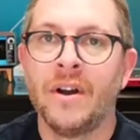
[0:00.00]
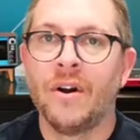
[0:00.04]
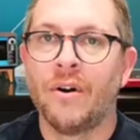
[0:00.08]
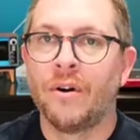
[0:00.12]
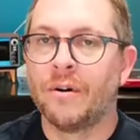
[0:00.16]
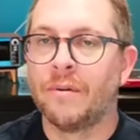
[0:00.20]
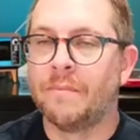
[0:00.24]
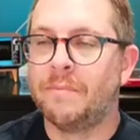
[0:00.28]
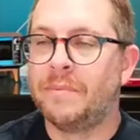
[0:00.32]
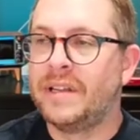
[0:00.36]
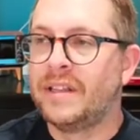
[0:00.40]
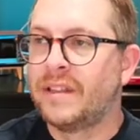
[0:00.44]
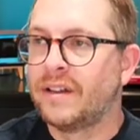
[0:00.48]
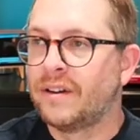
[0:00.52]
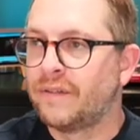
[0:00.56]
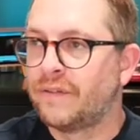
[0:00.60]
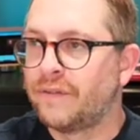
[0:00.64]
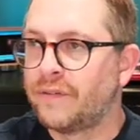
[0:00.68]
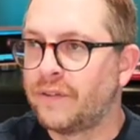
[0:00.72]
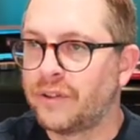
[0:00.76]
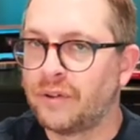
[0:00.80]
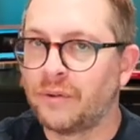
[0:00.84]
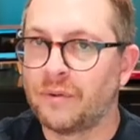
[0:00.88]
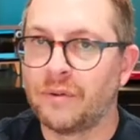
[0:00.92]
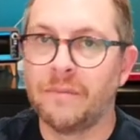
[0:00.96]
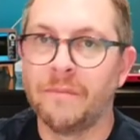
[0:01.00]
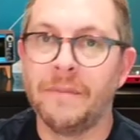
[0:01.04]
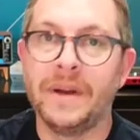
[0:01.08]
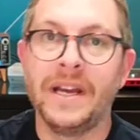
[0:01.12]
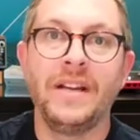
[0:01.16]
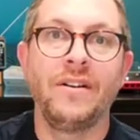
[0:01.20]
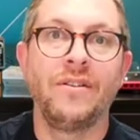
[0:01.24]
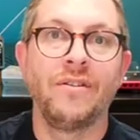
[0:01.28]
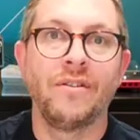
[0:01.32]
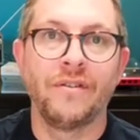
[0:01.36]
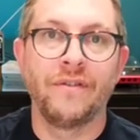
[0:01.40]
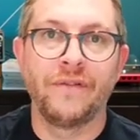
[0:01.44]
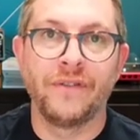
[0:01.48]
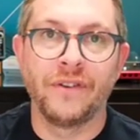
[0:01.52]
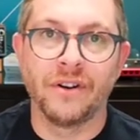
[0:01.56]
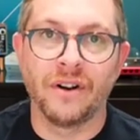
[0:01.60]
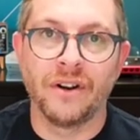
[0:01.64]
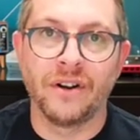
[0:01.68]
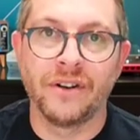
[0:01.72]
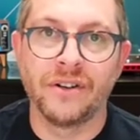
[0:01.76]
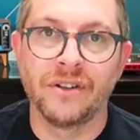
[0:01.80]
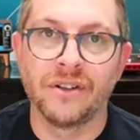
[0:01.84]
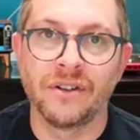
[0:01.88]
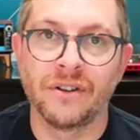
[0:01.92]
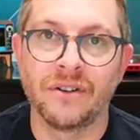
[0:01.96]
or be there for the remainder of your
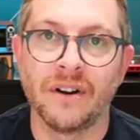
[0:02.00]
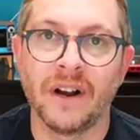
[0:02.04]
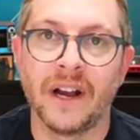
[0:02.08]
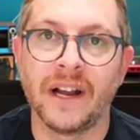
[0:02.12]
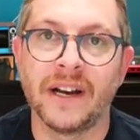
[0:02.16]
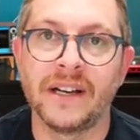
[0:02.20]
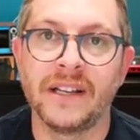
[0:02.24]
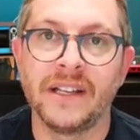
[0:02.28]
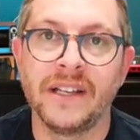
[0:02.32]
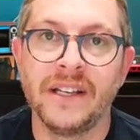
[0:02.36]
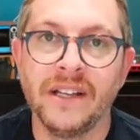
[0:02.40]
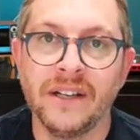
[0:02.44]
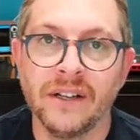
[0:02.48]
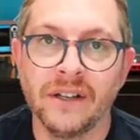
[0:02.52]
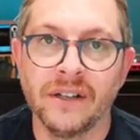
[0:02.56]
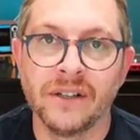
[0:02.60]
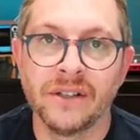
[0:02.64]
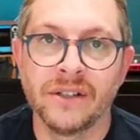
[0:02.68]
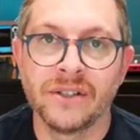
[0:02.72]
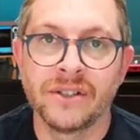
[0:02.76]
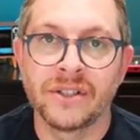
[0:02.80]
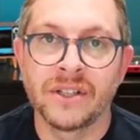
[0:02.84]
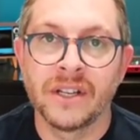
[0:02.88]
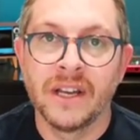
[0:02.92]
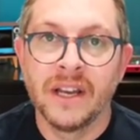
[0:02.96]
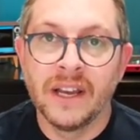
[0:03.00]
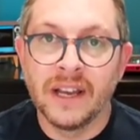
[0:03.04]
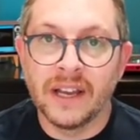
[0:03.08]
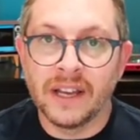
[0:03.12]
undergrad years.